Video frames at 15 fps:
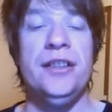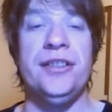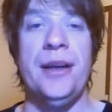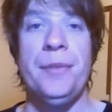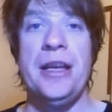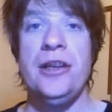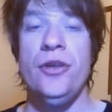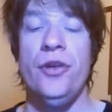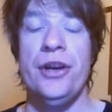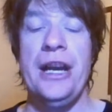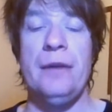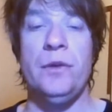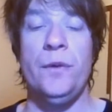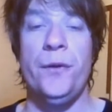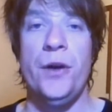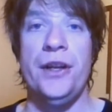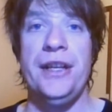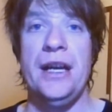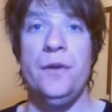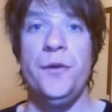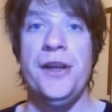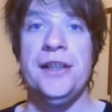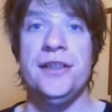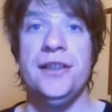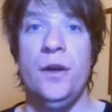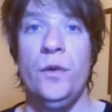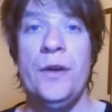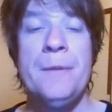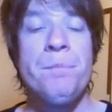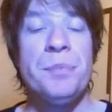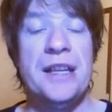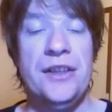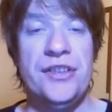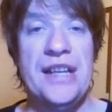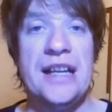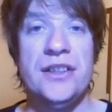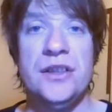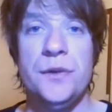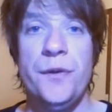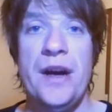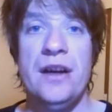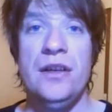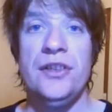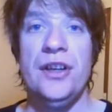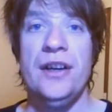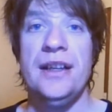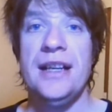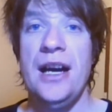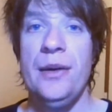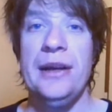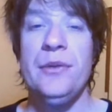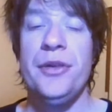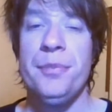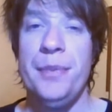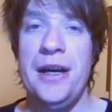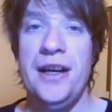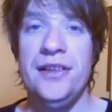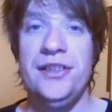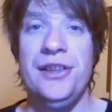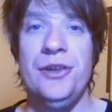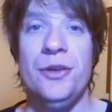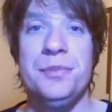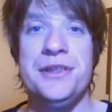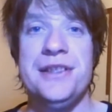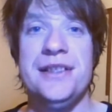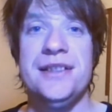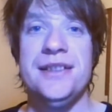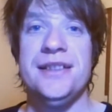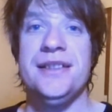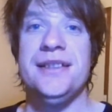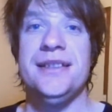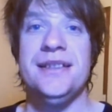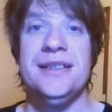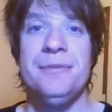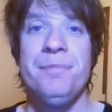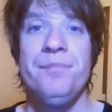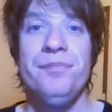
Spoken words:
is something you're going to have to find out for yourself, because that's as far as I'm going with my synopsis.